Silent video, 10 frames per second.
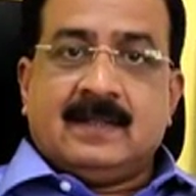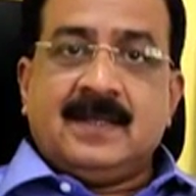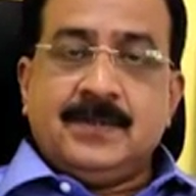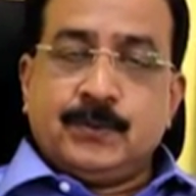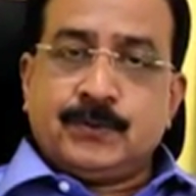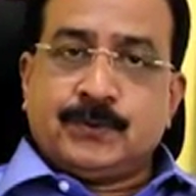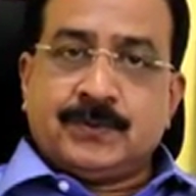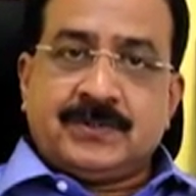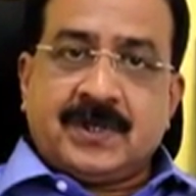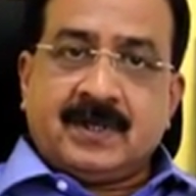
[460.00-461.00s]
They used
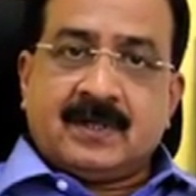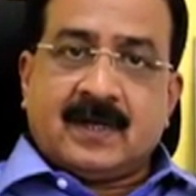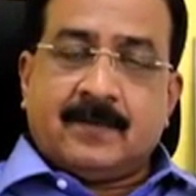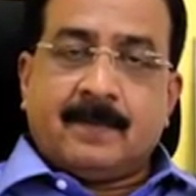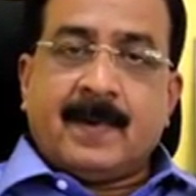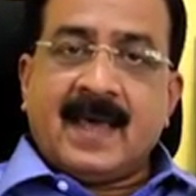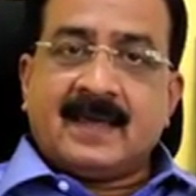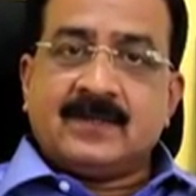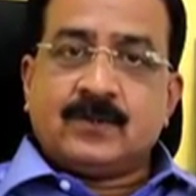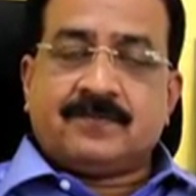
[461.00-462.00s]
to check, our
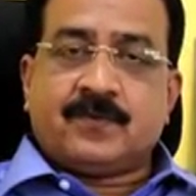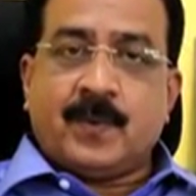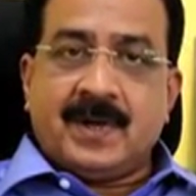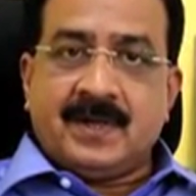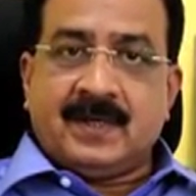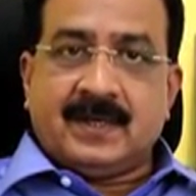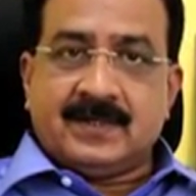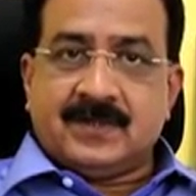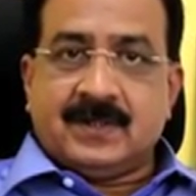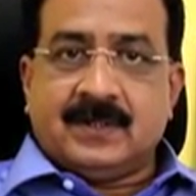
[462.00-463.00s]
bag is of 20
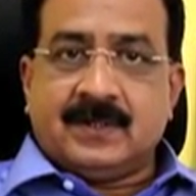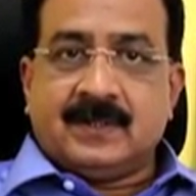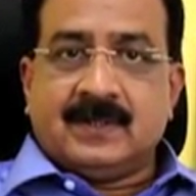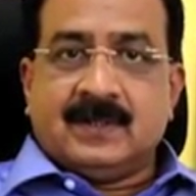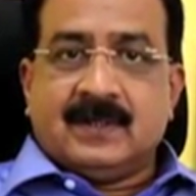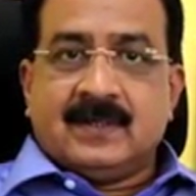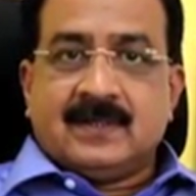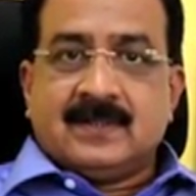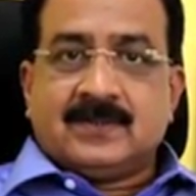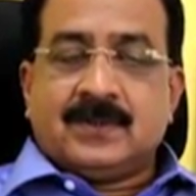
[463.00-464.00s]
kg.
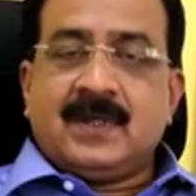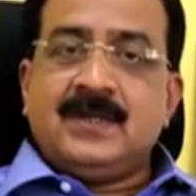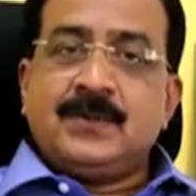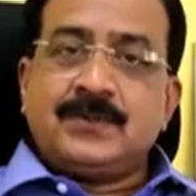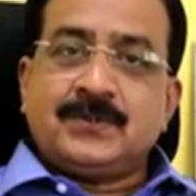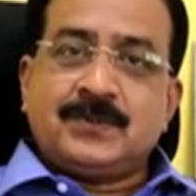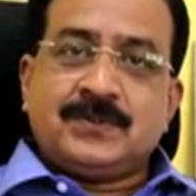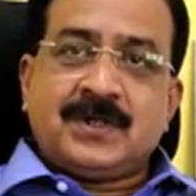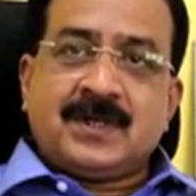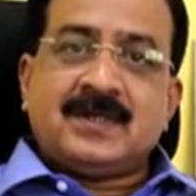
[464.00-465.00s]
So they used
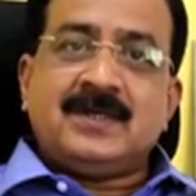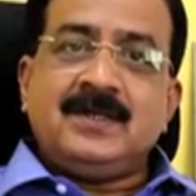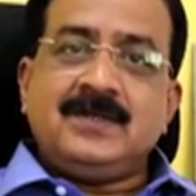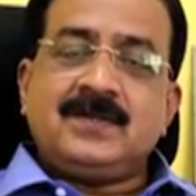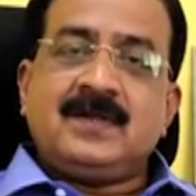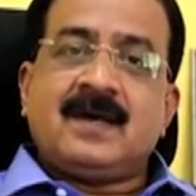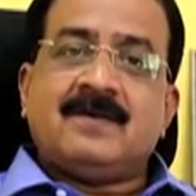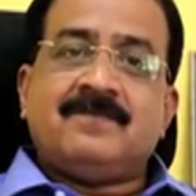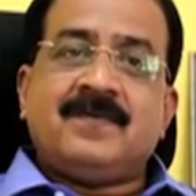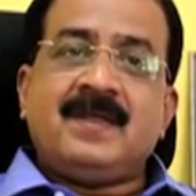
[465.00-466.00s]
to check each and
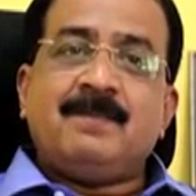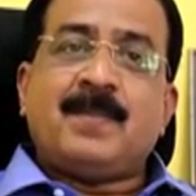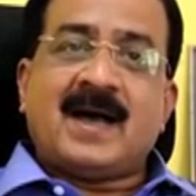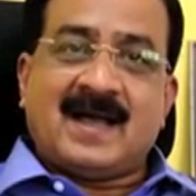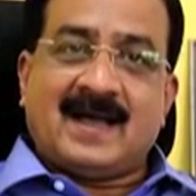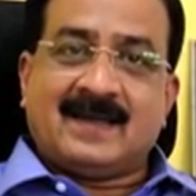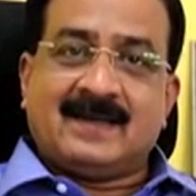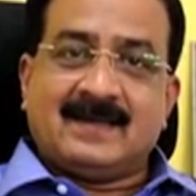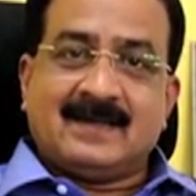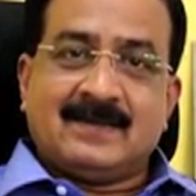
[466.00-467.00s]
every
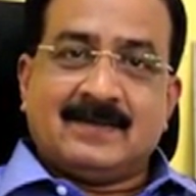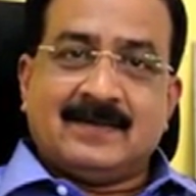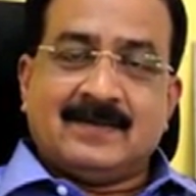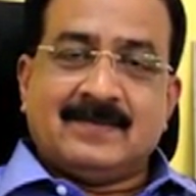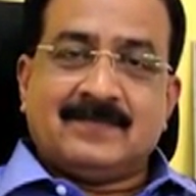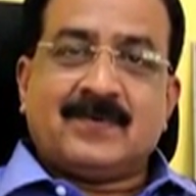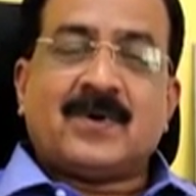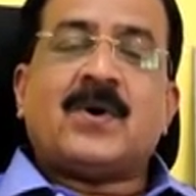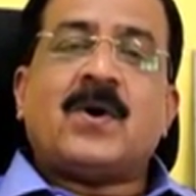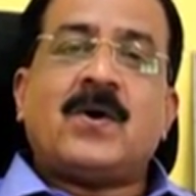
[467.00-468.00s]
bag
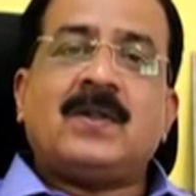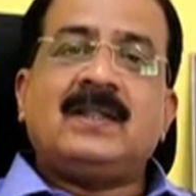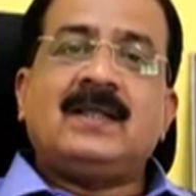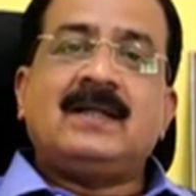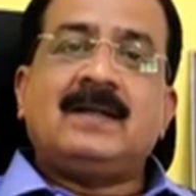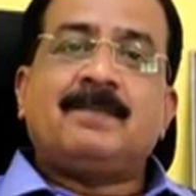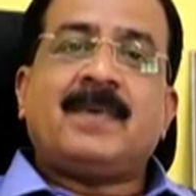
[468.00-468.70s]
for all the